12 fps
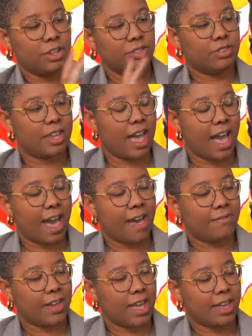So they
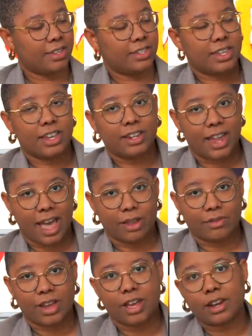have a scene
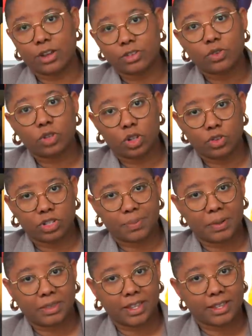gallery and I'll do a close
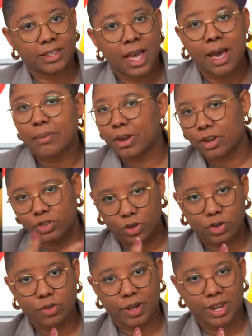up on this, but I'll
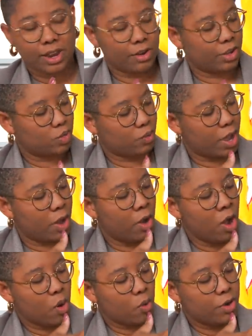show you it here as well,
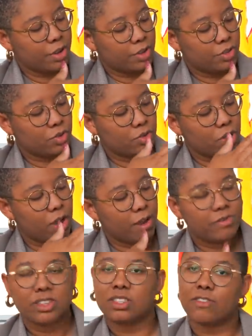where you can choose
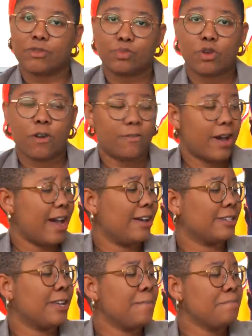all these different
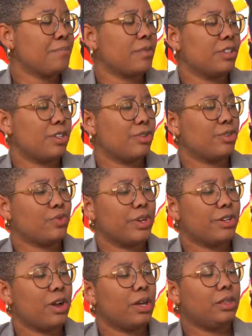profiles so there's
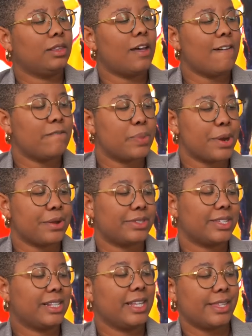one called
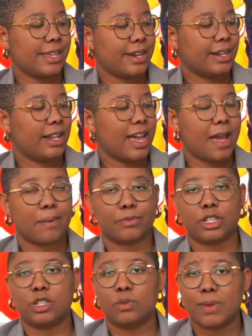Lovebirds, Glitz and Glam,
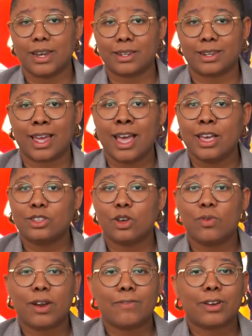Smitten.
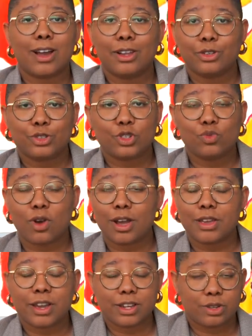So whatever colors you
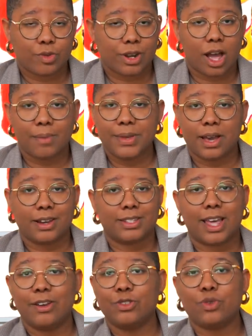want, you can do it. I'll be
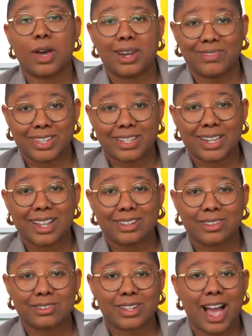honest, I don't do any of these
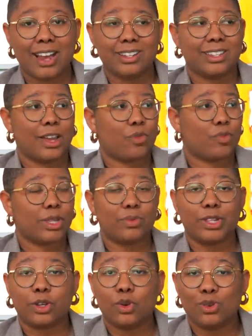colors. I just like really,
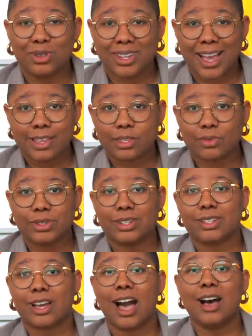really cool light, so it
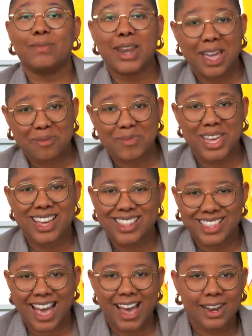does accommodate me
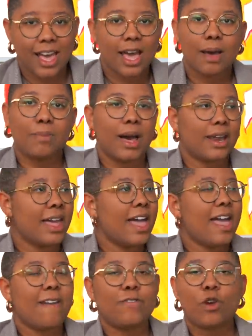in that. But
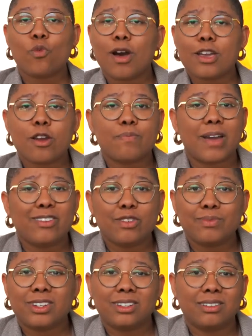if you want your
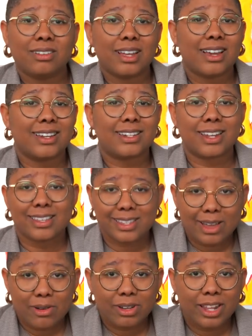bedroom to look like a
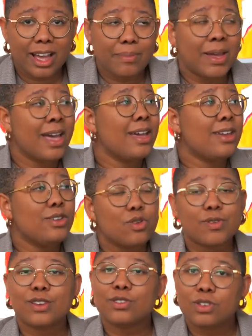disco club,
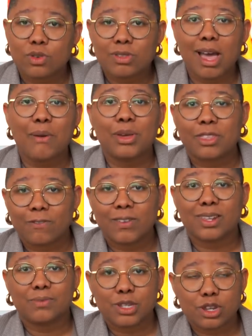you can do that with the
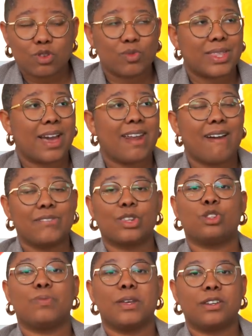Philips Hue without having
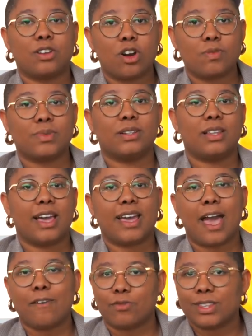to spend an arm and a leg
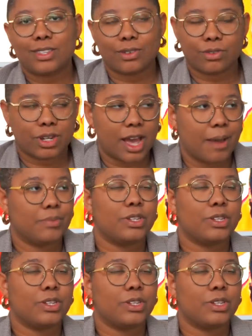every single time.